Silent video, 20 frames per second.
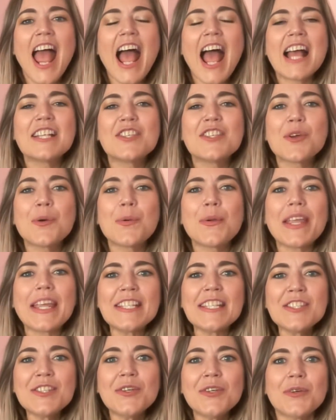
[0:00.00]
And so
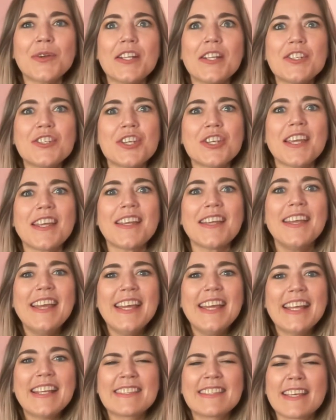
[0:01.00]
integration
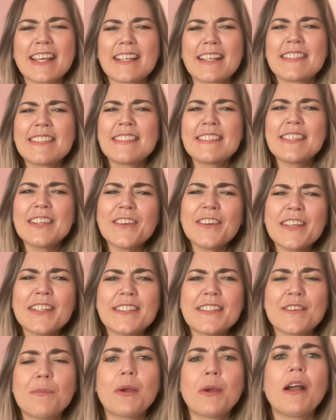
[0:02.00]
is like a series
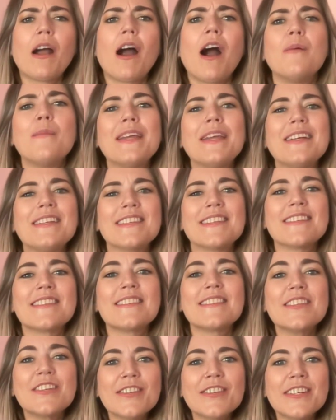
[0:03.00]
of becomings, a
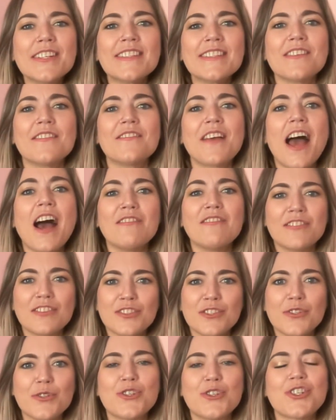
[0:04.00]
series of
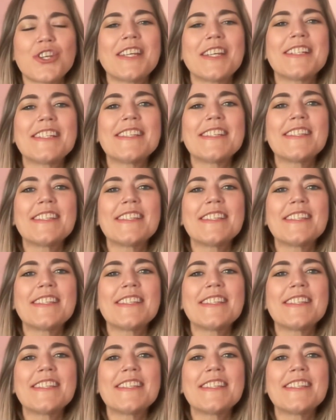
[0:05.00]
evolutions.